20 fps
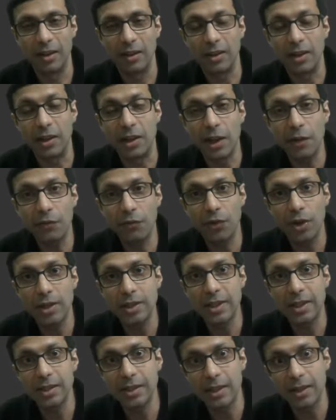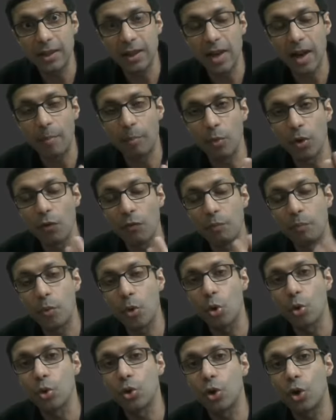The difference is in the number of
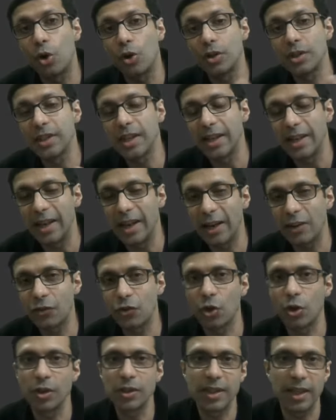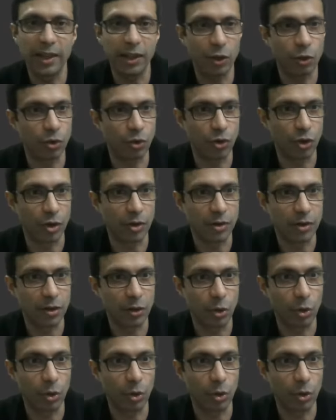protons and electrons and neutrons,